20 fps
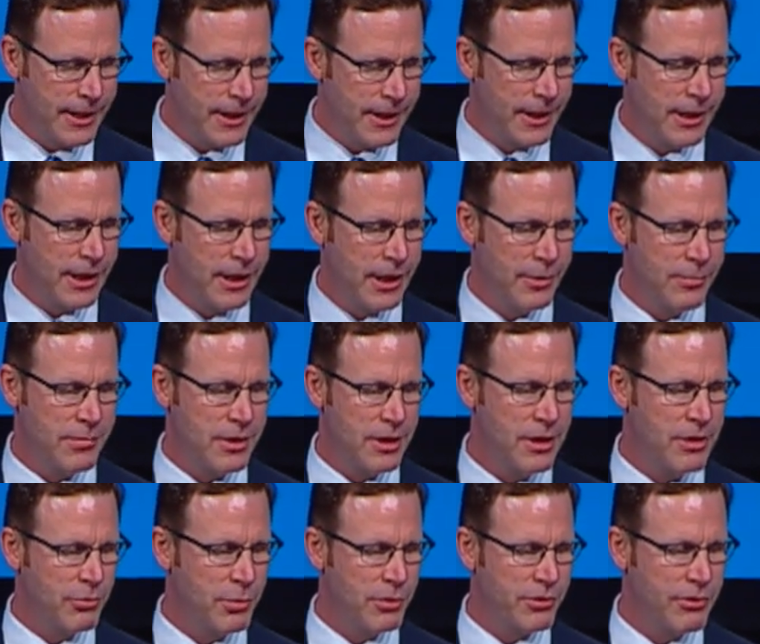Um,
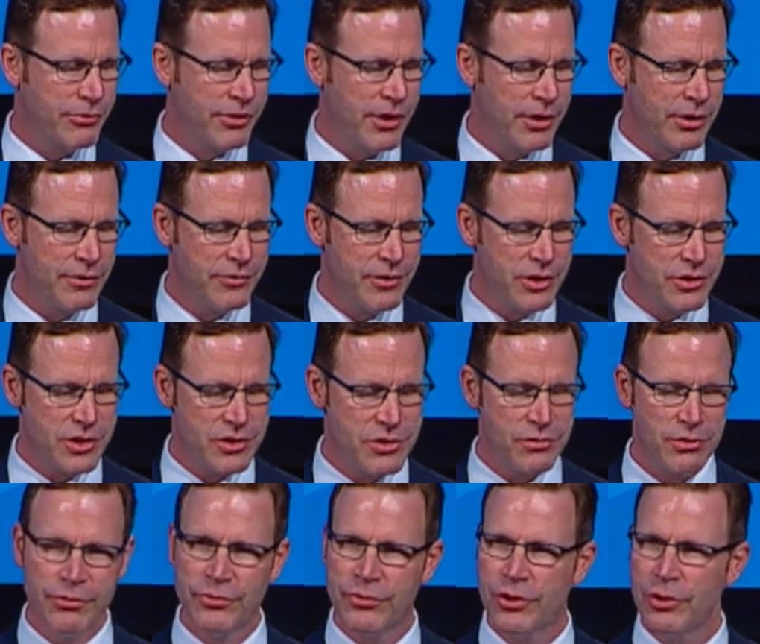he's with the Center of the
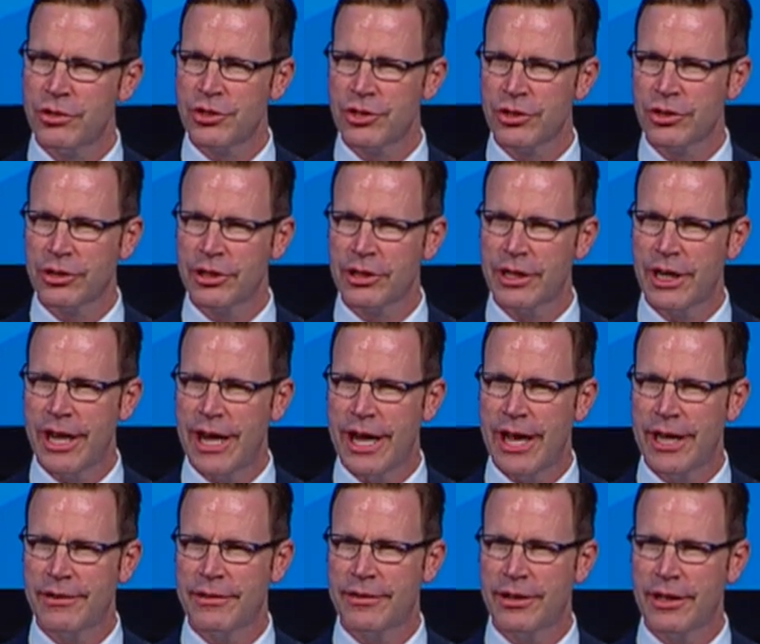Digital Future
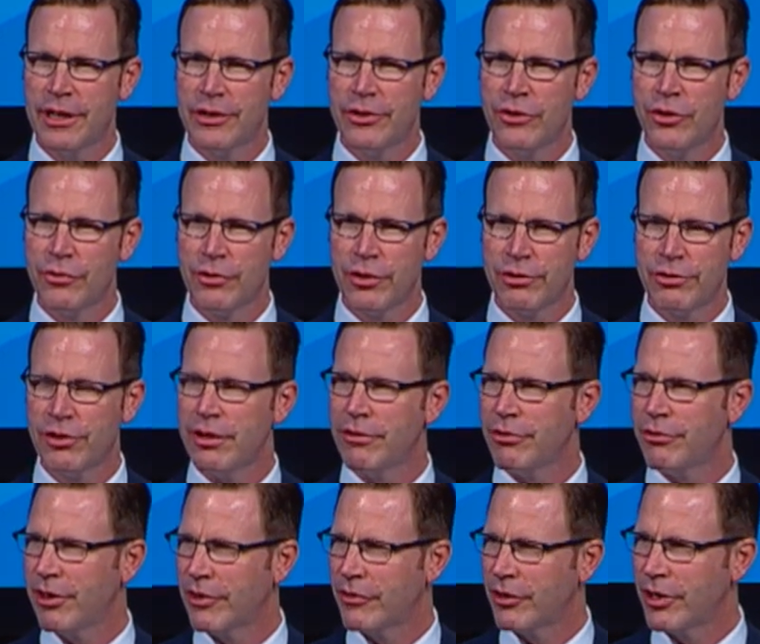at uh, the University of
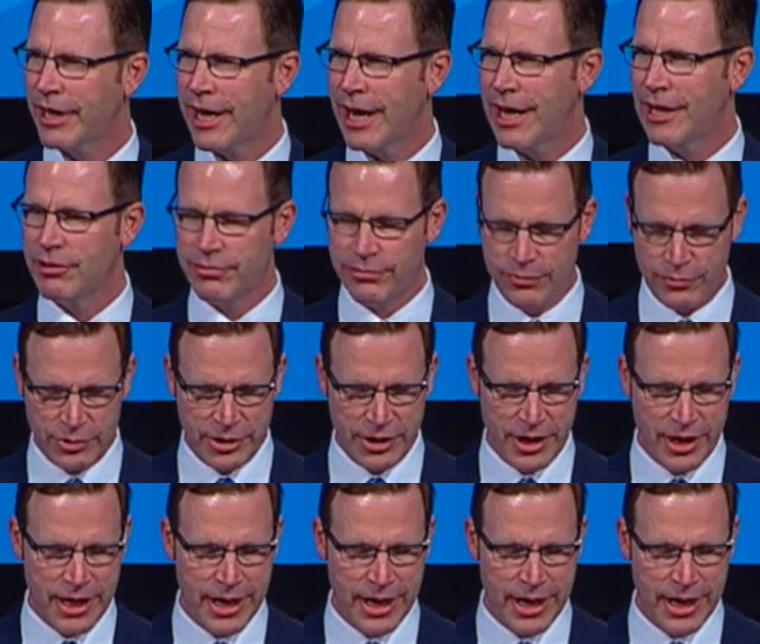Southern California,